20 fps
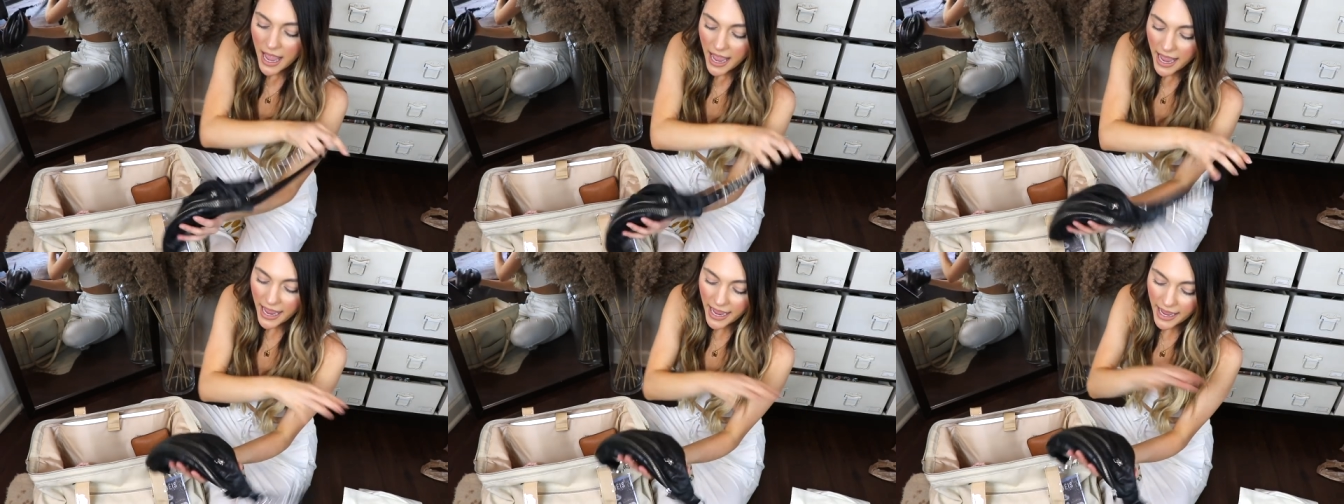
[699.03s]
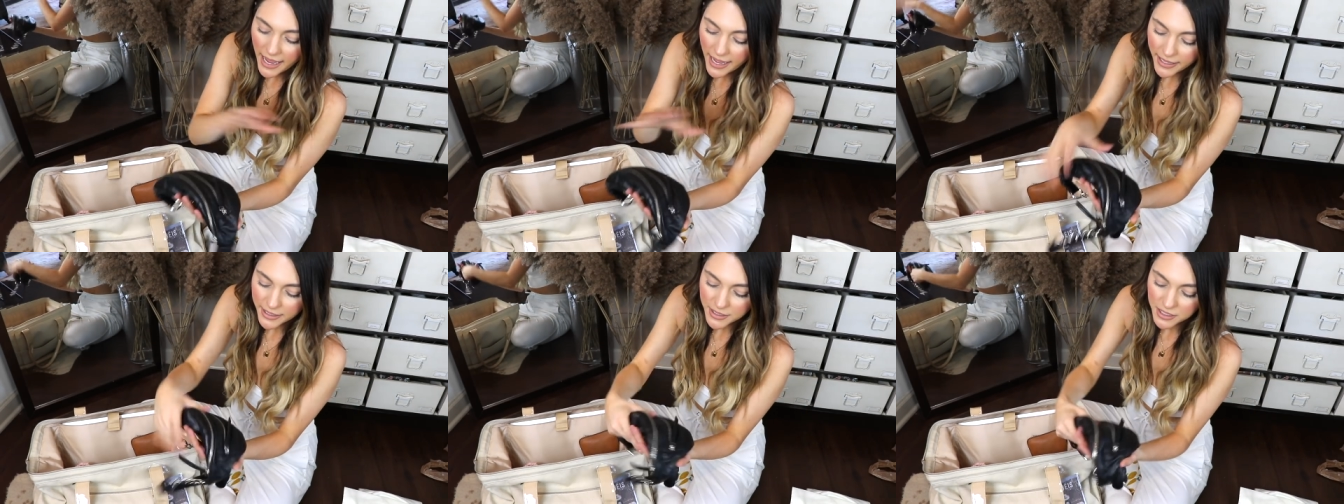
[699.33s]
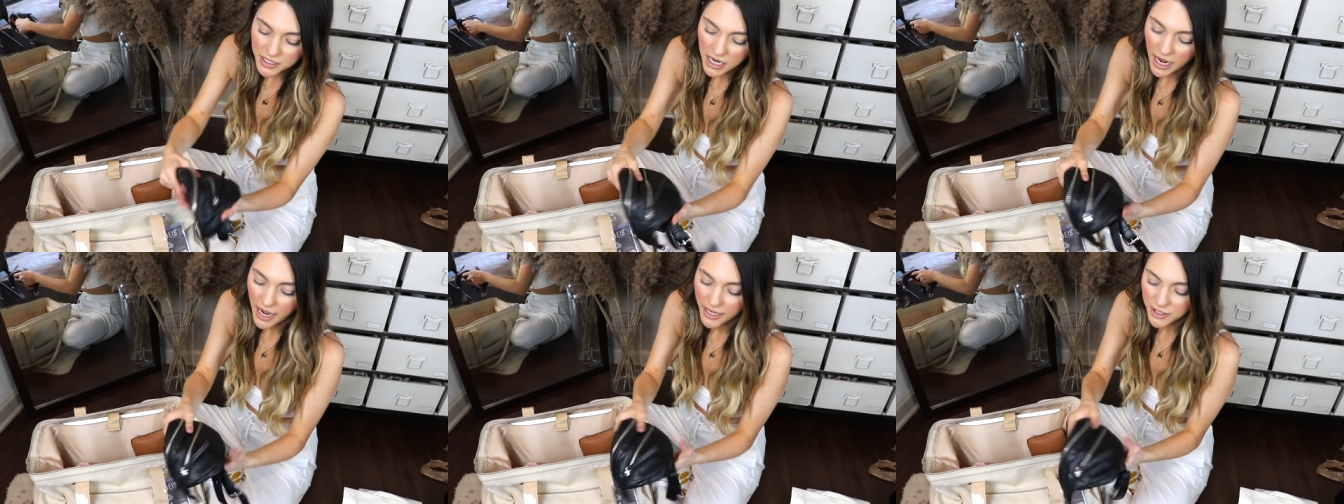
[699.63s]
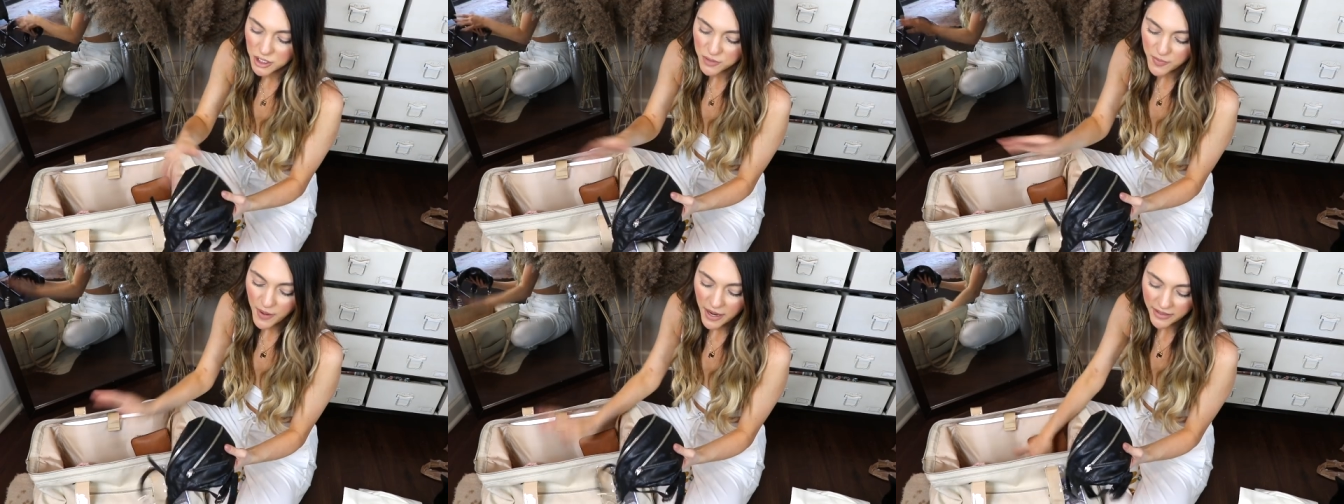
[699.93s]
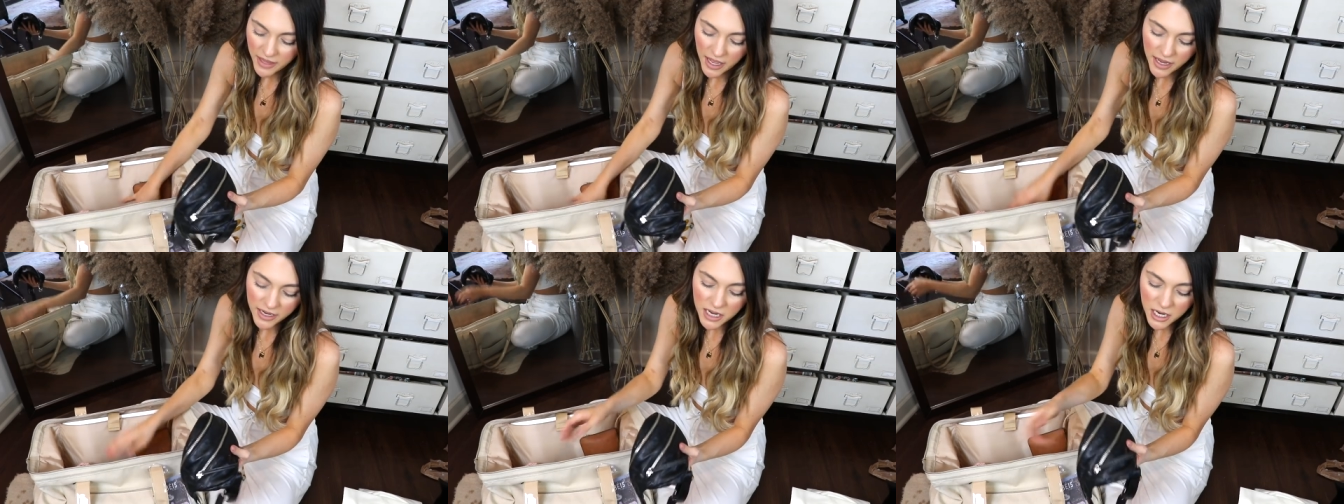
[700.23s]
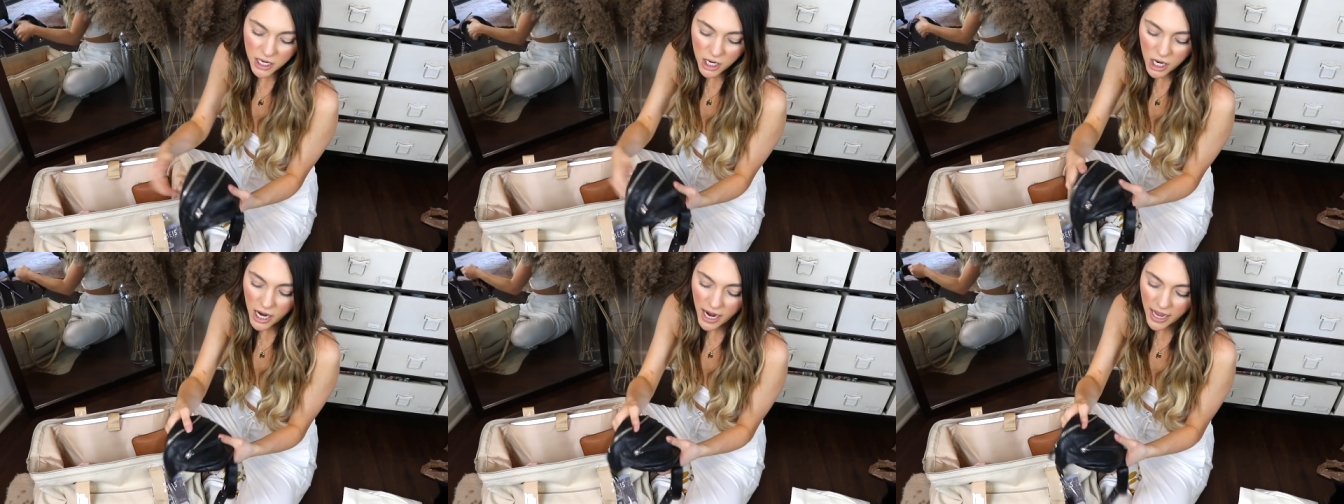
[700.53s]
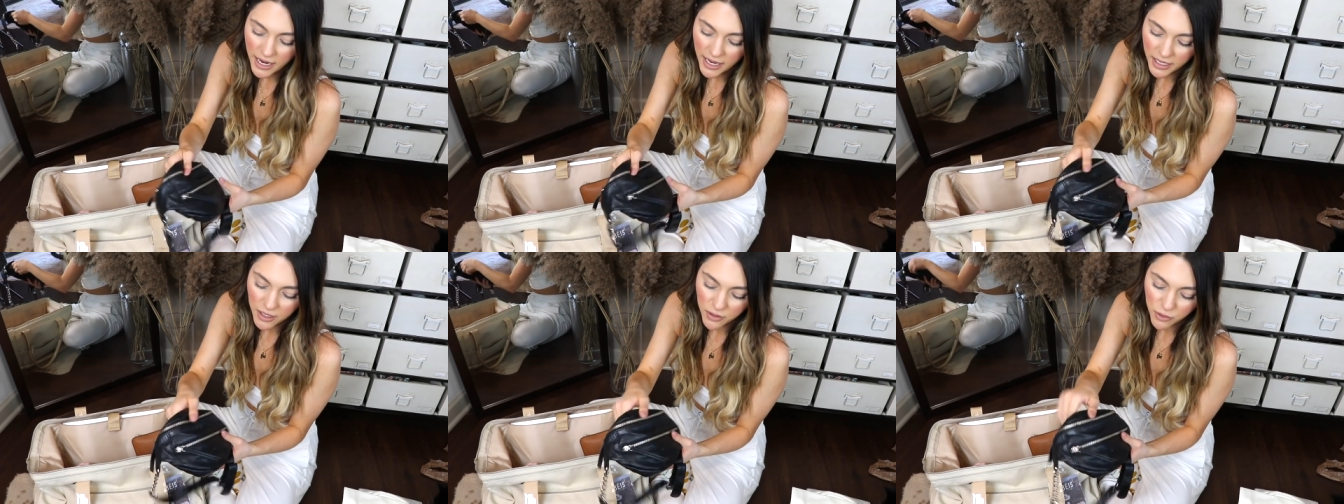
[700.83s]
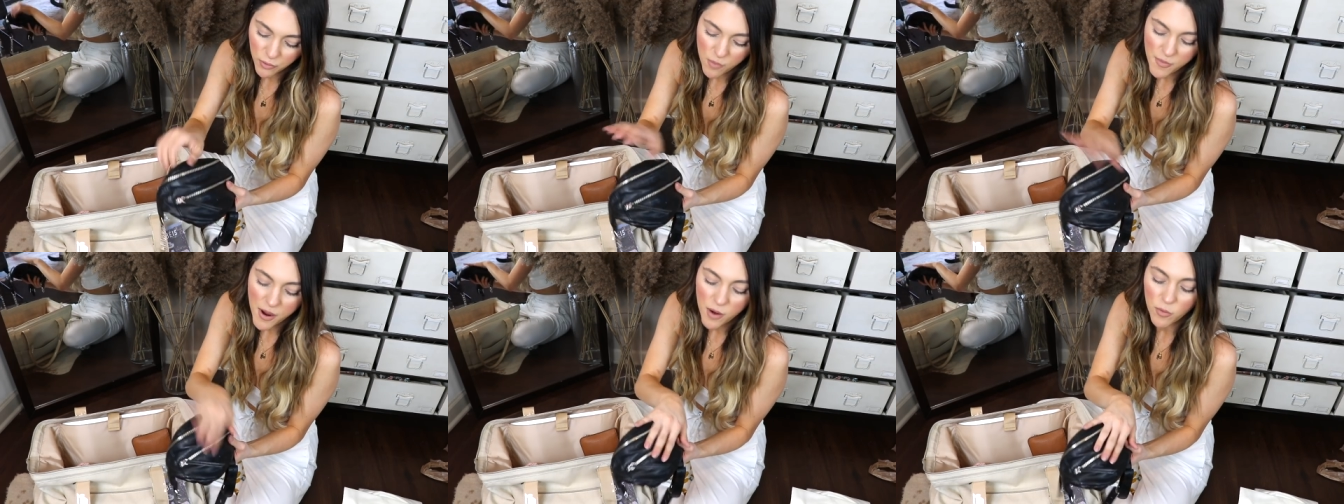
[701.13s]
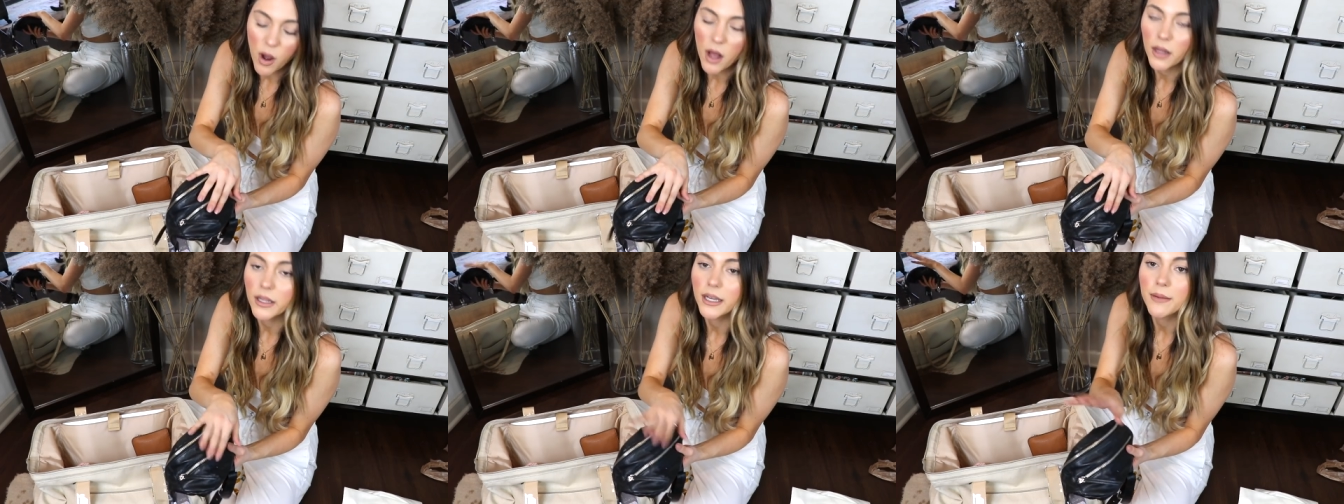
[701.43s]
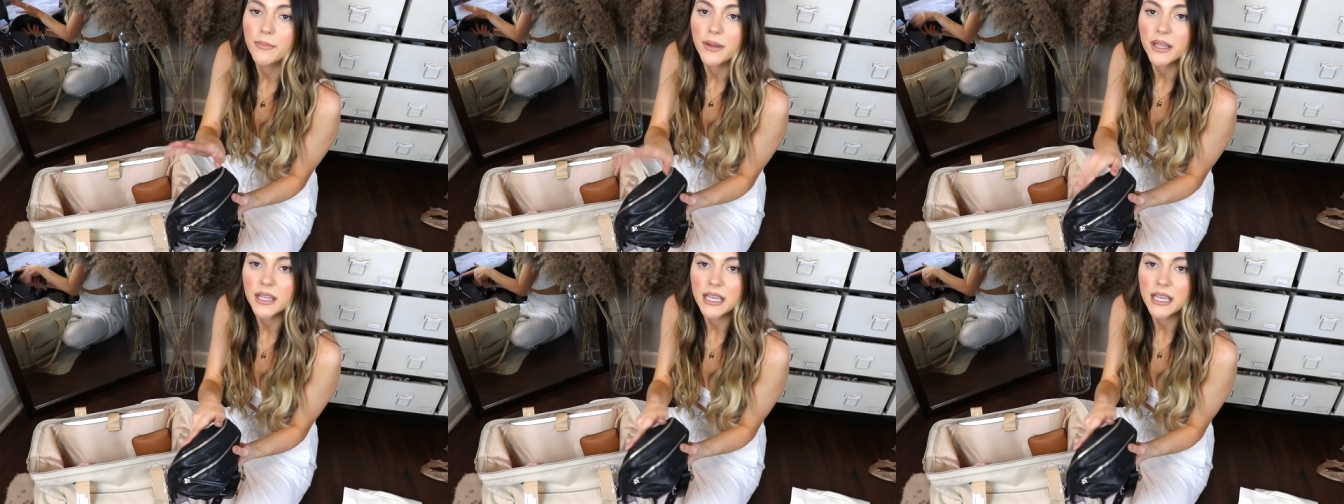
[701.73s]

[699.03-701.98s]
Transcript: and I just pack that in here and I can throw my wallet my